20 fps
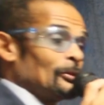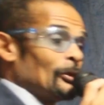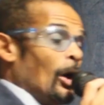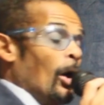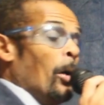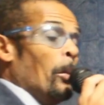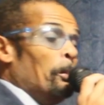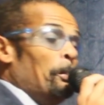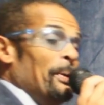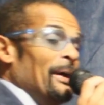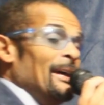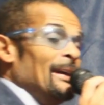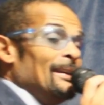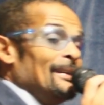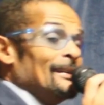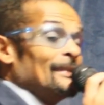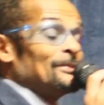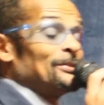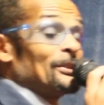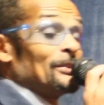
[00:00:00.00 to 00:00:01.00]

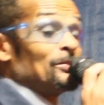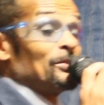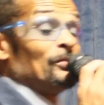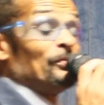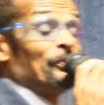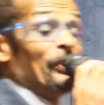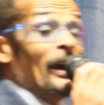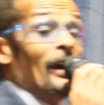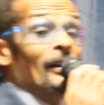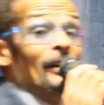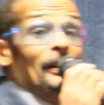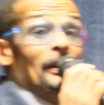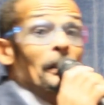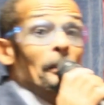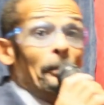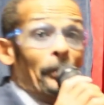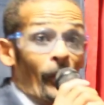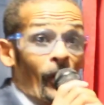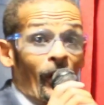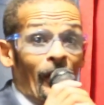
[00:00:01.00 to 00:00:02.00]
Obedience is very
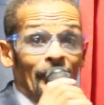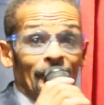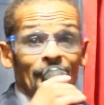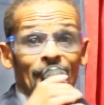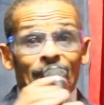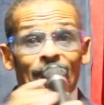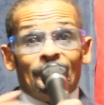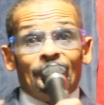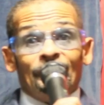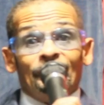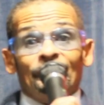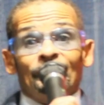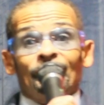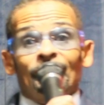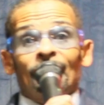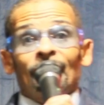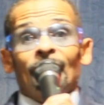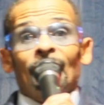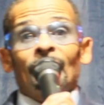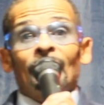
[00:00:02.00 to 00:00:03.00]
important.
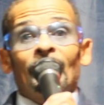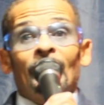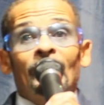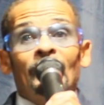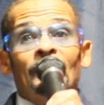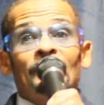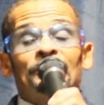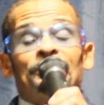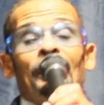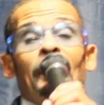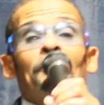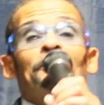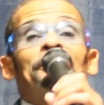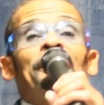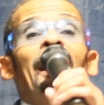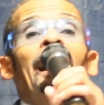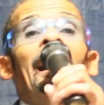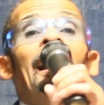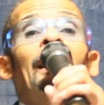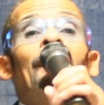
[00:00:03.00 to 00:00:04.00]

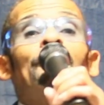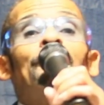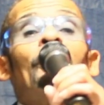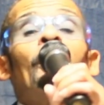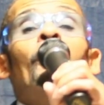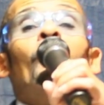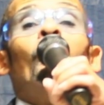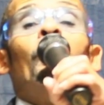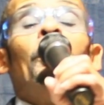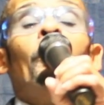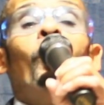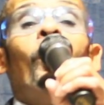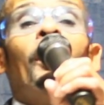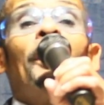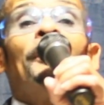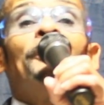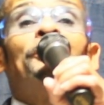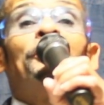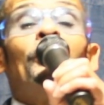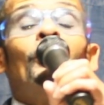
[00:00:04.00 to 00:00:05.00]
Sometimes we
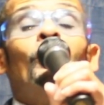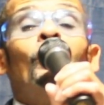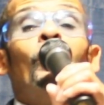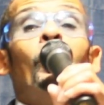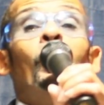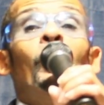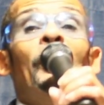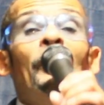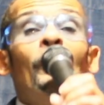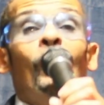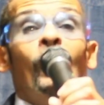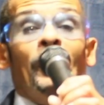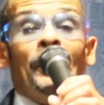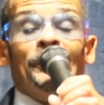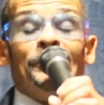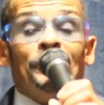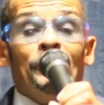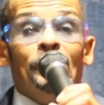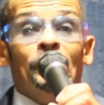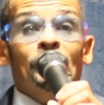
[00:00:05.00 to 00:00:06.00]
want to do what we
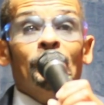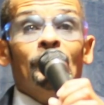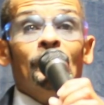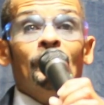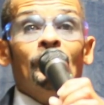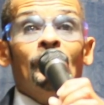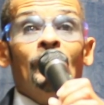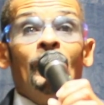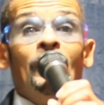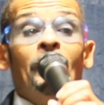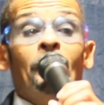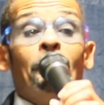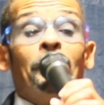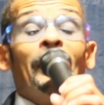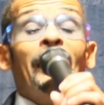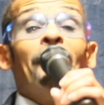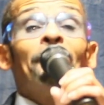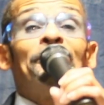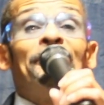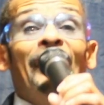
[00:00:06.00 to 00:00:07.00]
want to do.
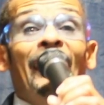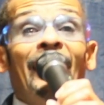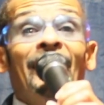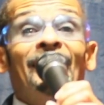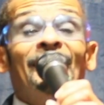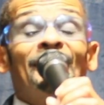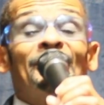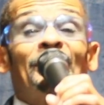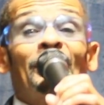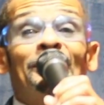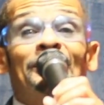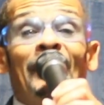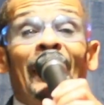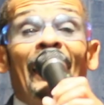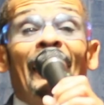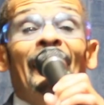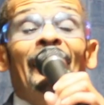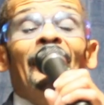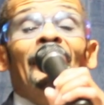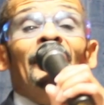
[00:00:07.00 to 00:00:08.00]
But I'm telling you
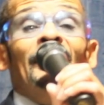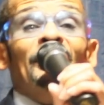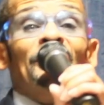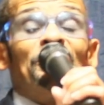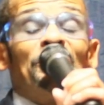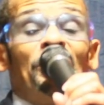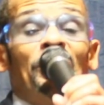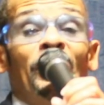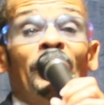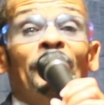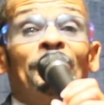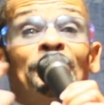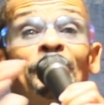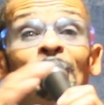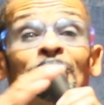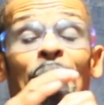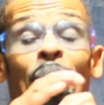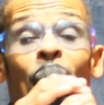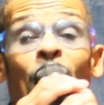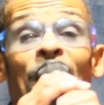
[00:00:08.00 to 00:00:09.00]
today, it's good
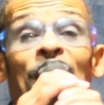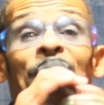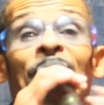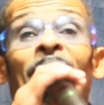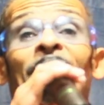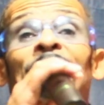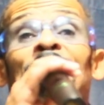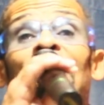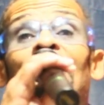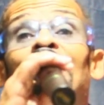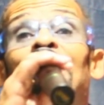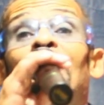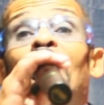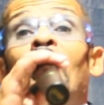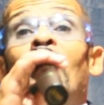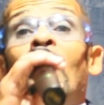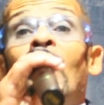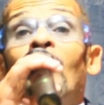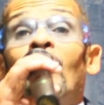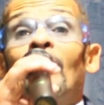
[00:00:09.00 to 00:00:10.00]
to do what thus said the
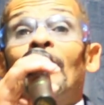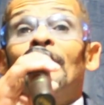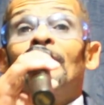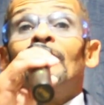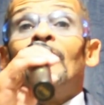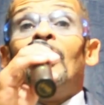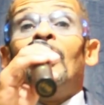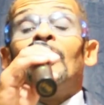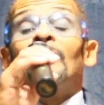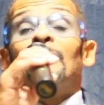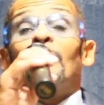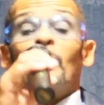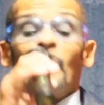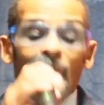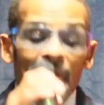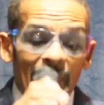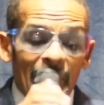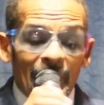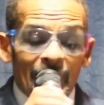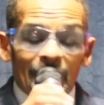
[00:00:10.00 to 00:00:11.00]
Lord. To
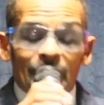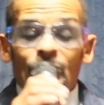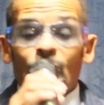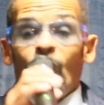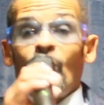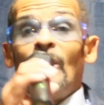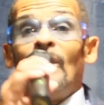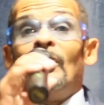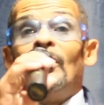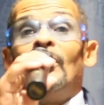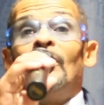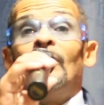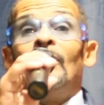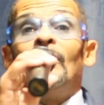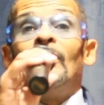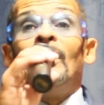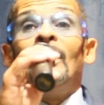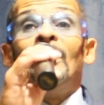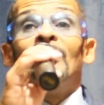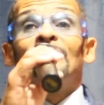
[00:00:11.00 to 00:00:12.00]
read his
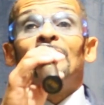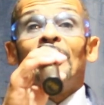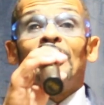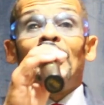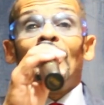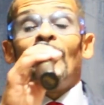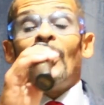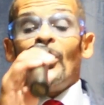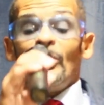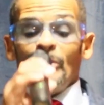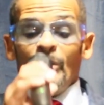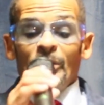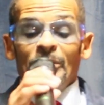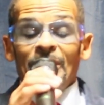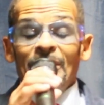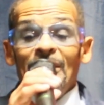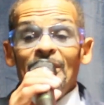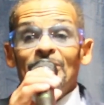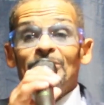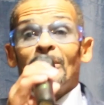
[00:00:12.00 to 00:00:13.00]
word. To get on your
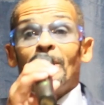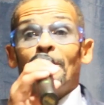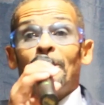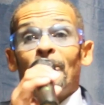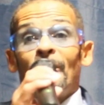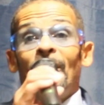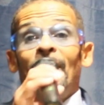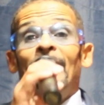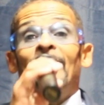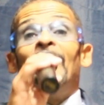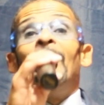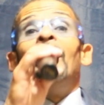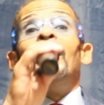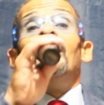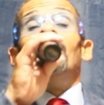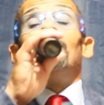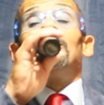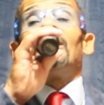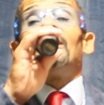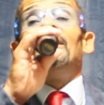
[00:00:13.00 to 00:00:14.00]
knees and pray.
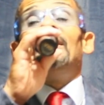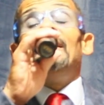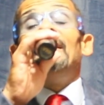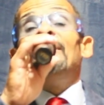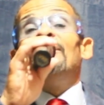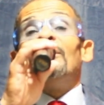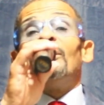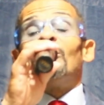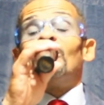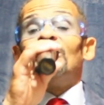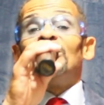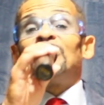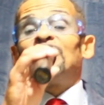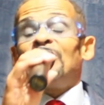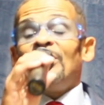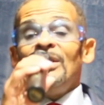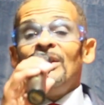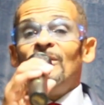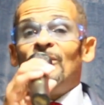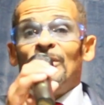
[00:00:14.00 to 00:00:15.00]
And believe and
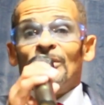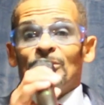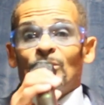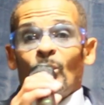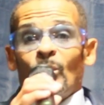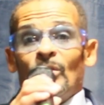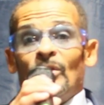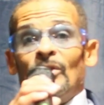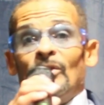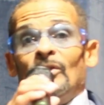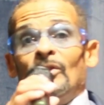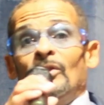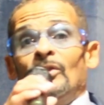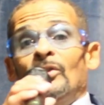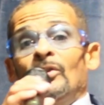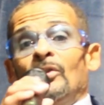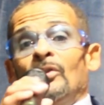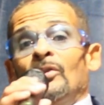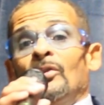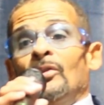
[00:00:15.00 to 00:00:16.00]
receive his
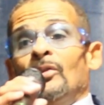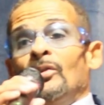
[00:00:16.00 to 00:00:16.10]
word.